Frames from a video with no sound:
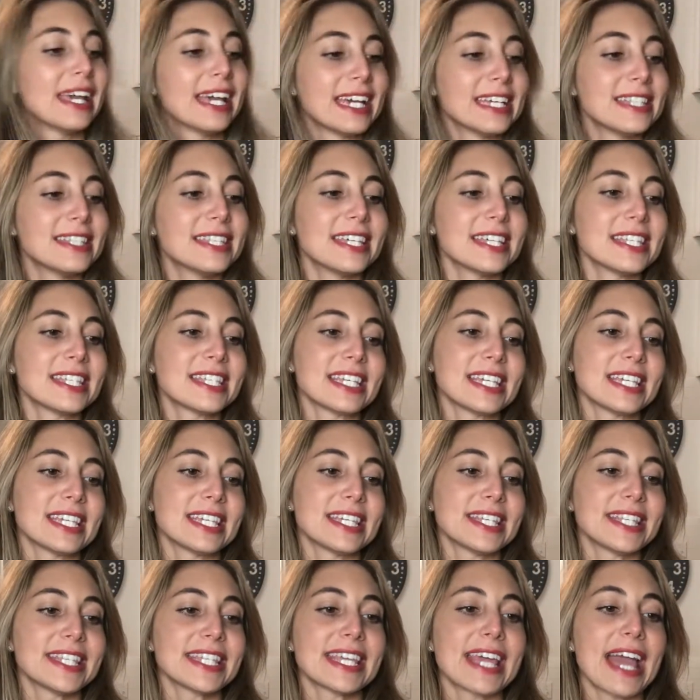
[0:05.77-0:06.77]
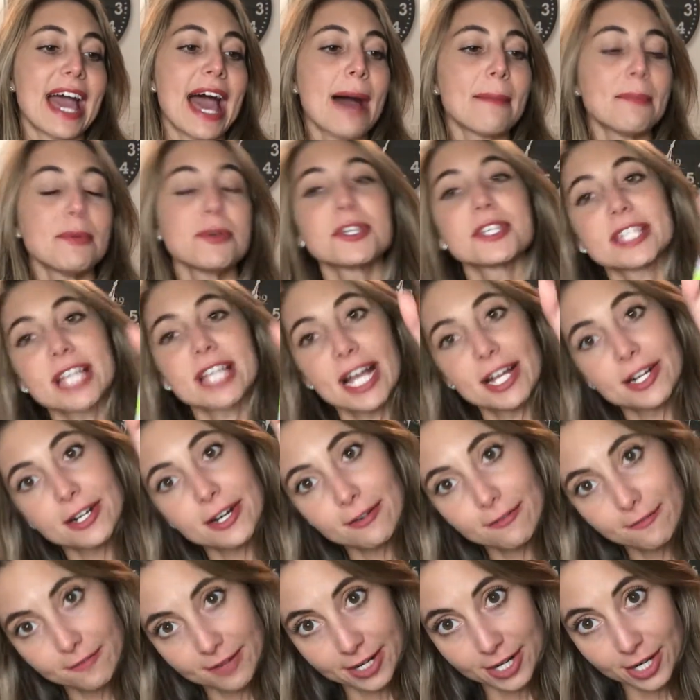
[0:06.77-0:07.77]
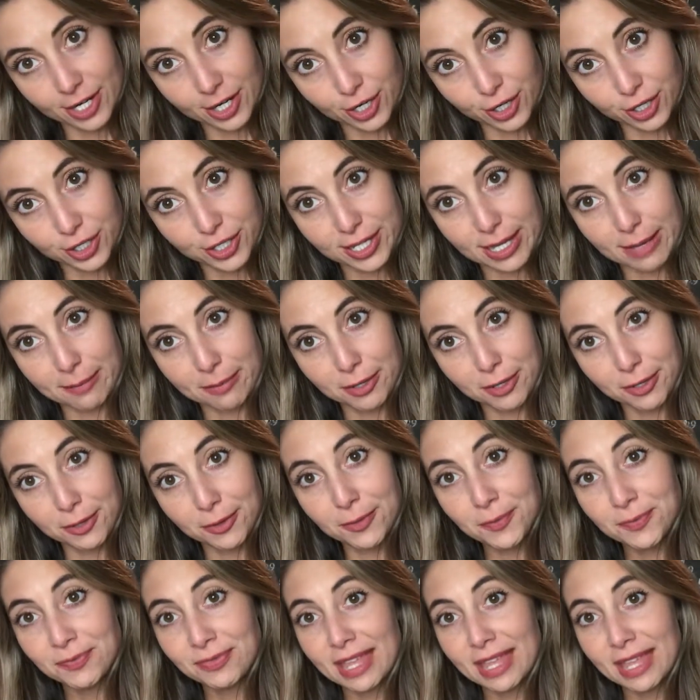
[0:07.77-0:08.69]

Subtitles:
This is the apple cider vinegar shampoo